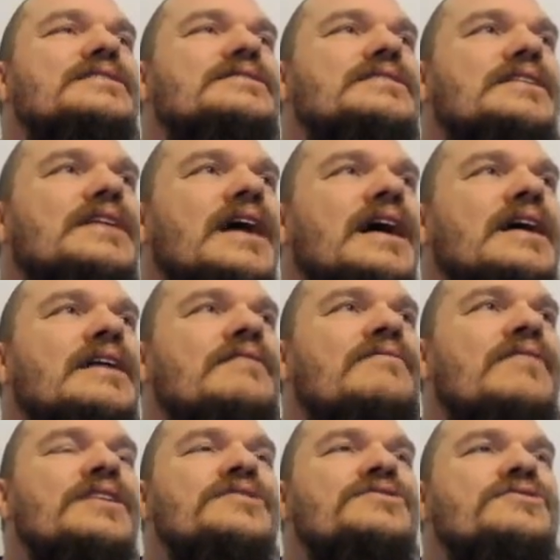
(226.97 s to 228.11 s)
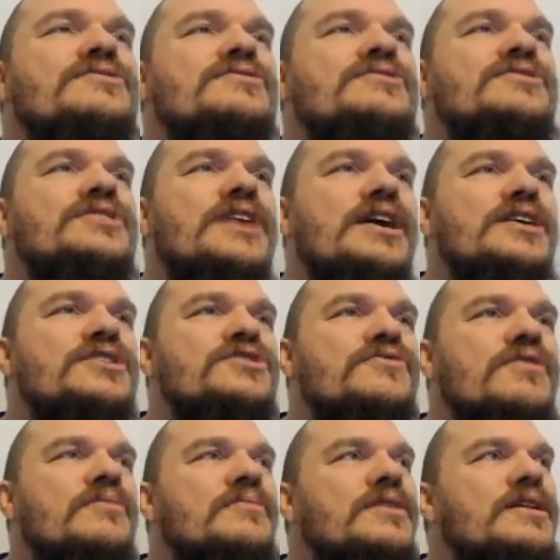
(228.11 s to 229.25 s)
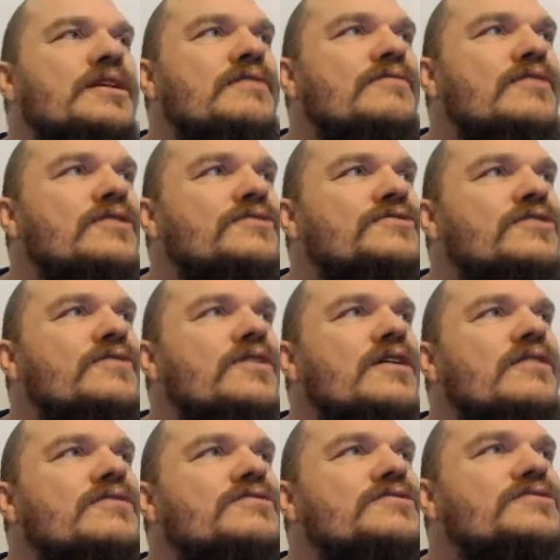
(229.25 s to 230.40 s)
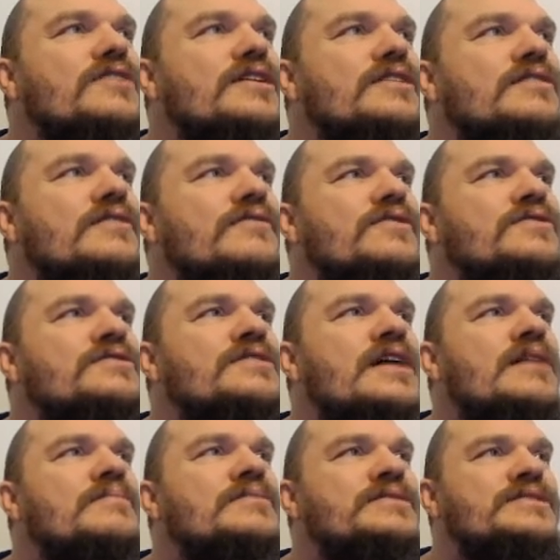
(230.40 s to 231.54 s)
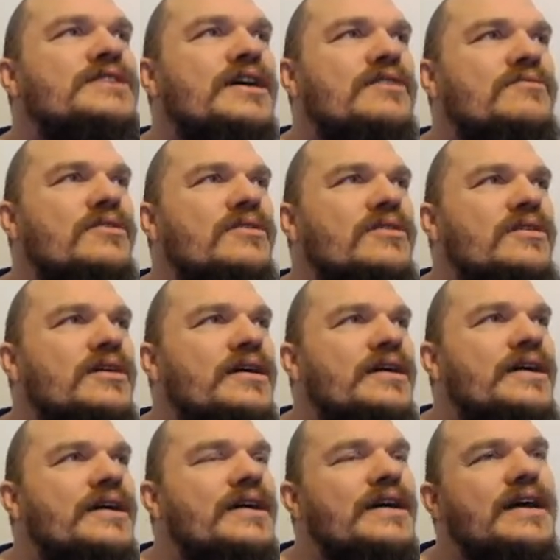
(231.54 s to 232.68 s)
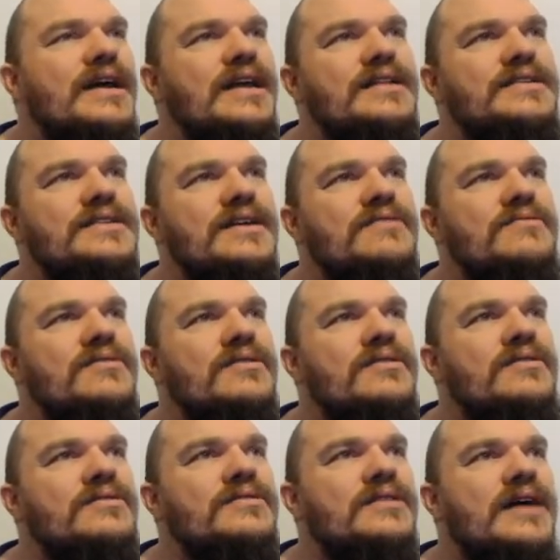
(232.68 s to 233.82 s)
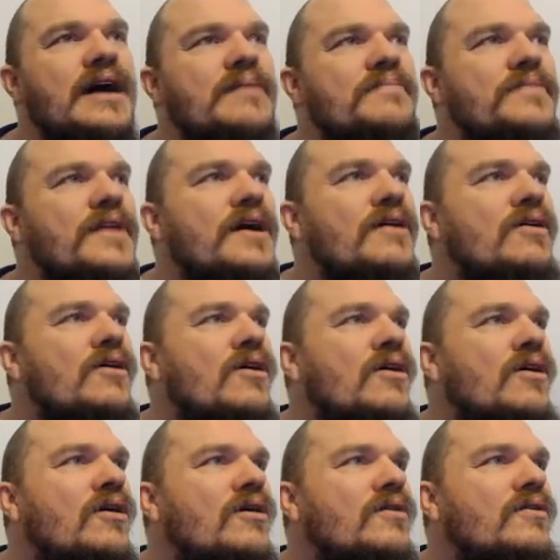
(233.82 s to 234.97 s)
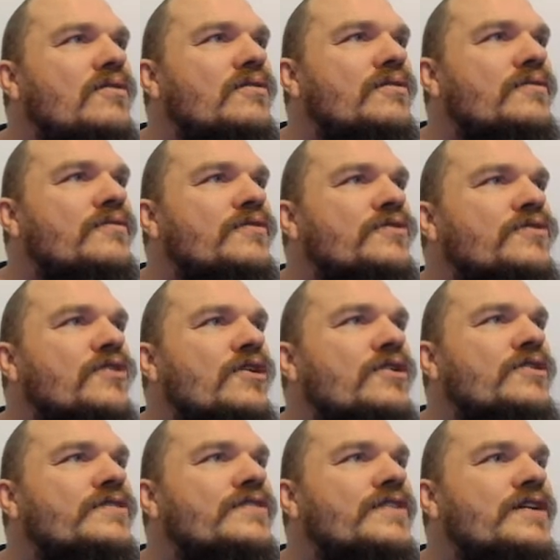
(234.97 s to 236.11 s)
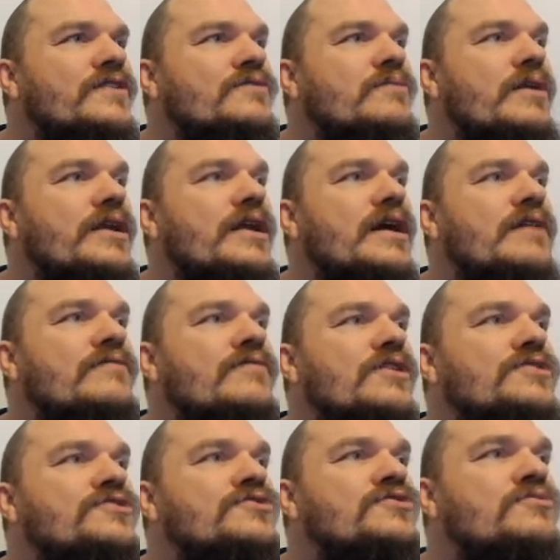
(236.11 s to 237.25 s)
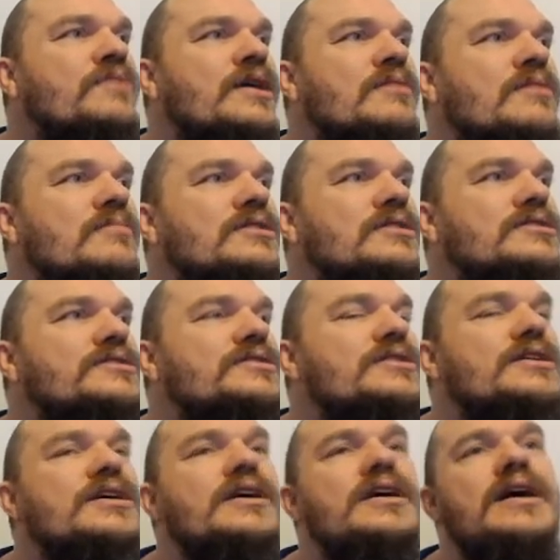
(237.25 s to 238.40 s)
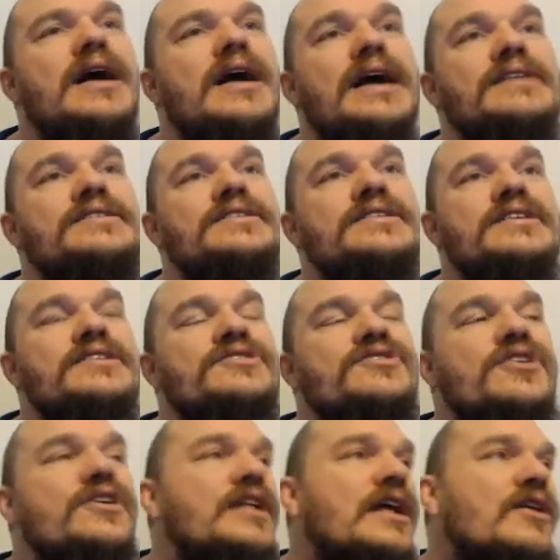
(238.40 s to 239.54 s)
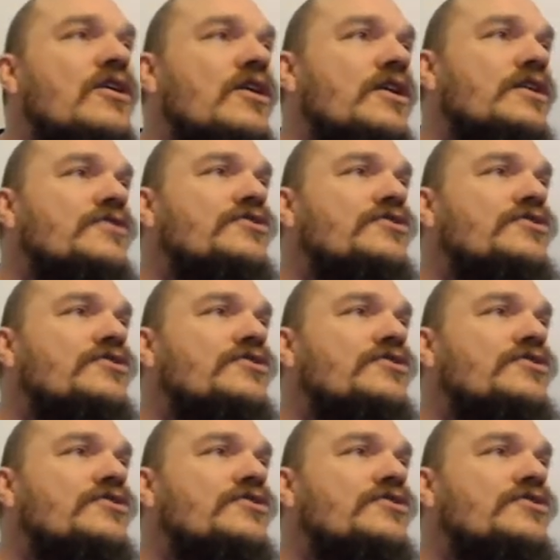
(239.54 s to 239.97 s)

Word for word: that I advise you to change from the default. So if you go into settings, the first tab is general. In general, um, there are, for starters, this one, advanced tweakables. I suggest turning that on. It's